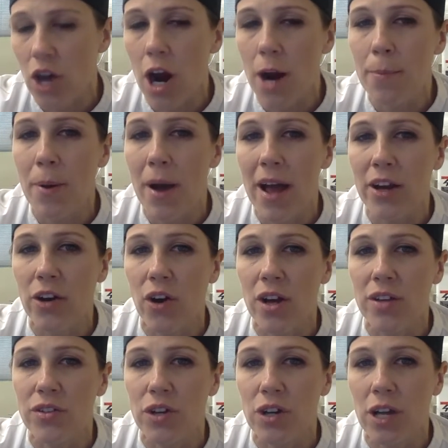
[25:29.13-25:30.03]
Our pie
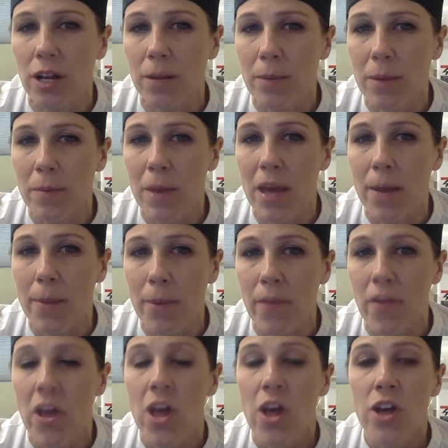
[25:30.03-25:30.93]
crusts are going to be made up
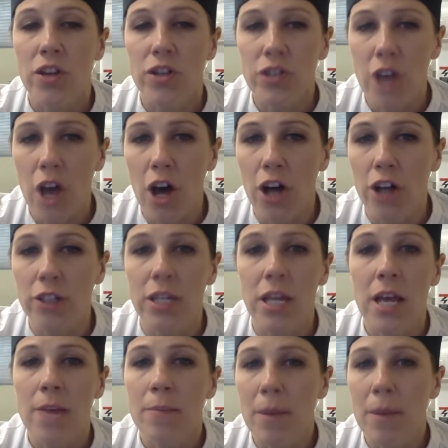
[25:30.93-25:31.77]
of salt,